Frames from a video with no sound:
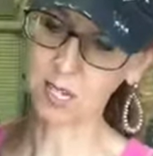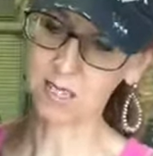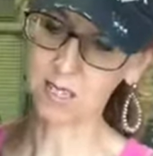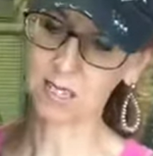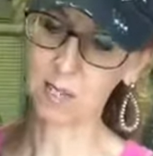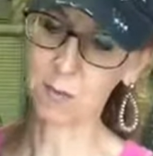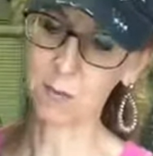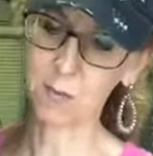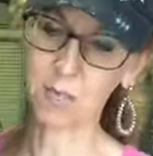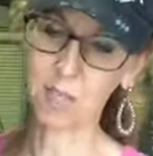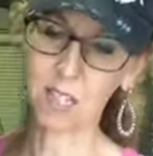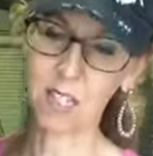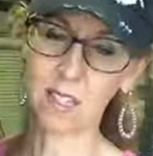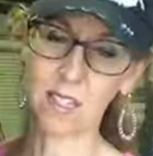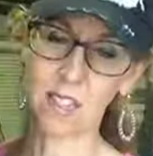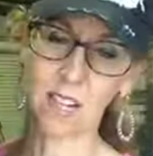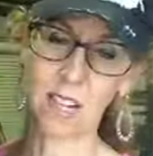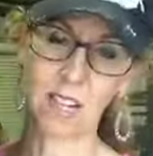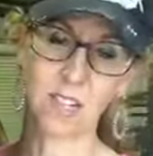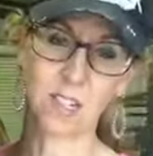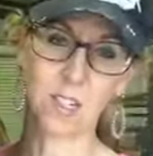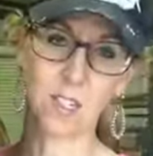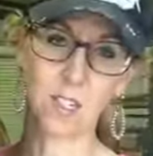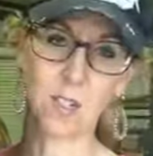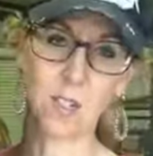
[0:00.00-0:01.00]
is something that
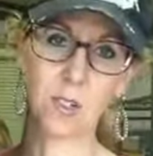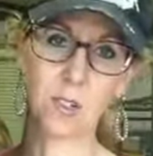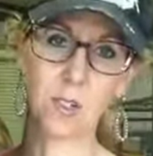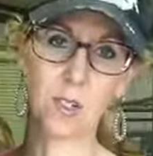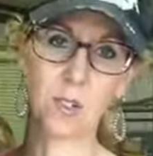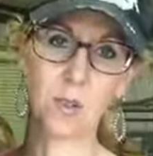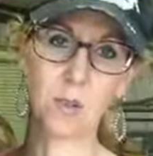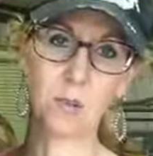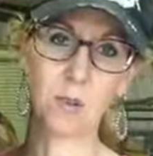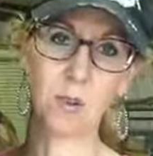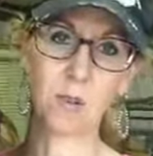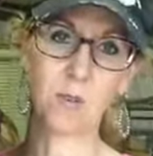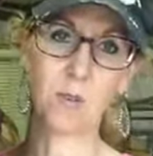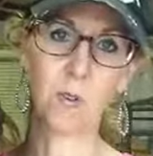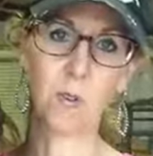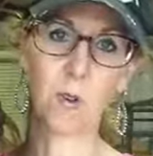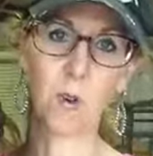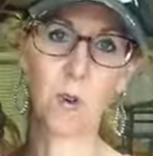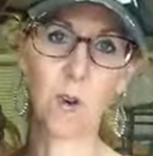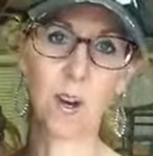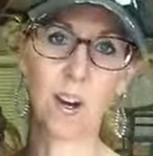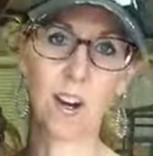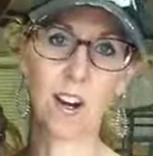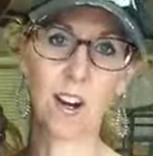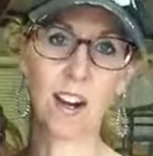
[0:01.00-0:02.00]
I do
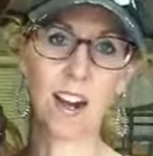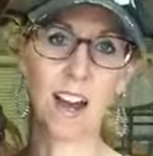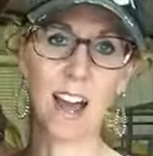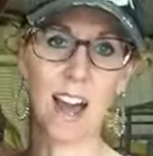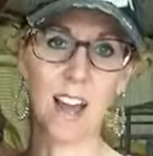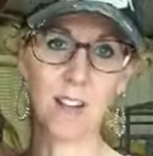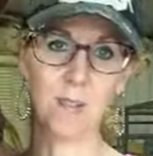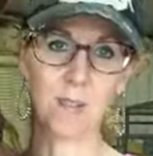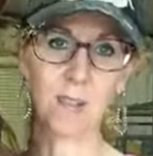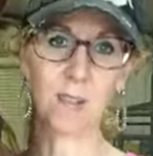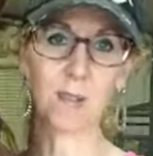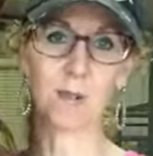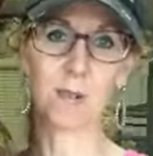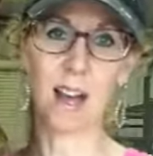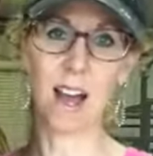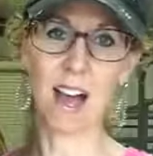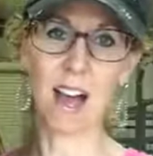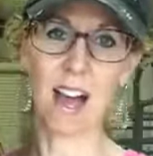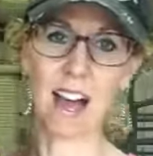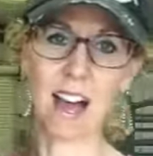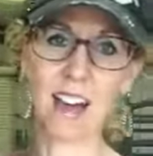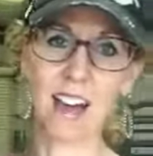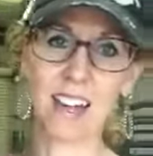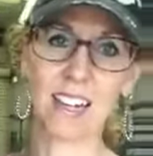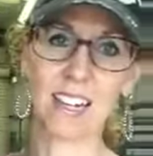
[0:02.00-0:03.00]
before every
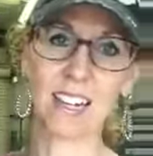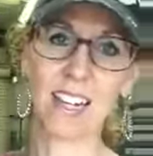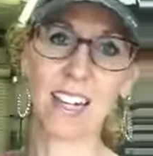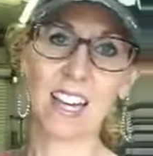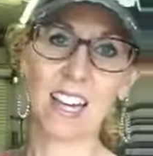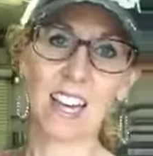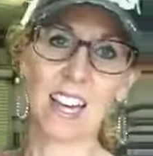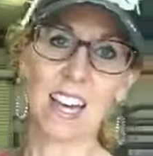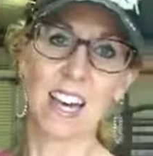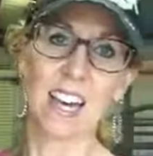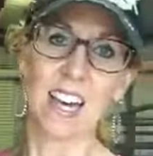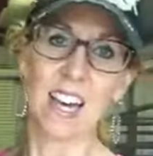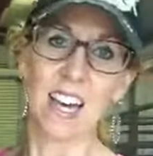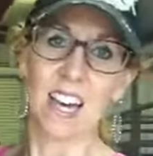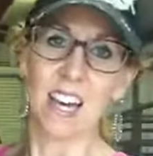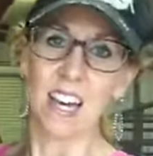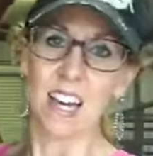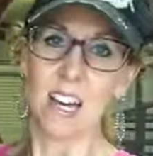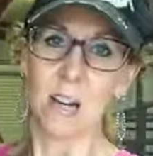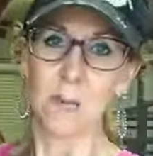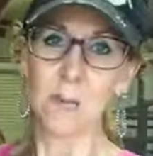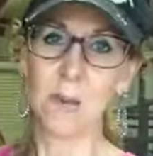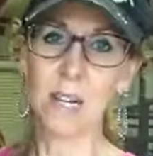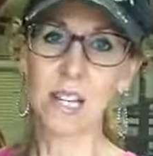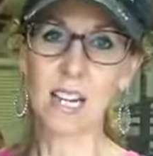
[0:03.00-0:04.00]
ride
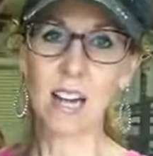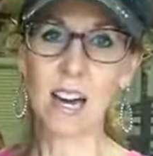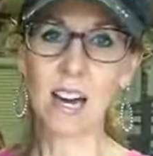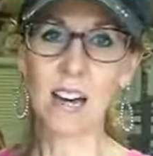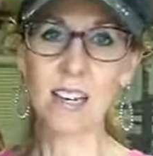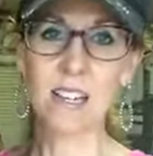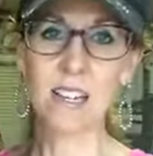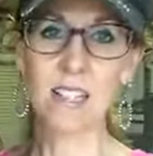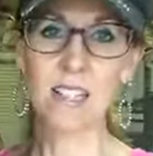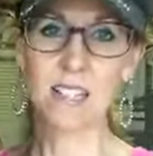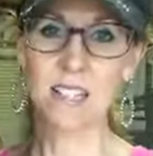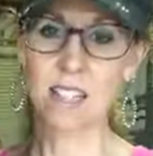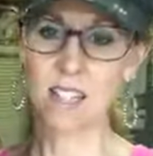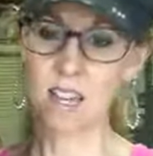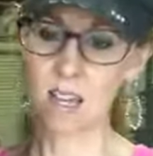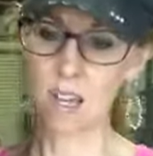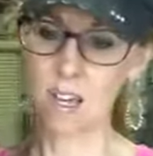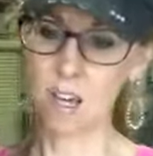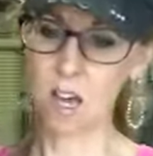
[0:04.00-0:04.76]
because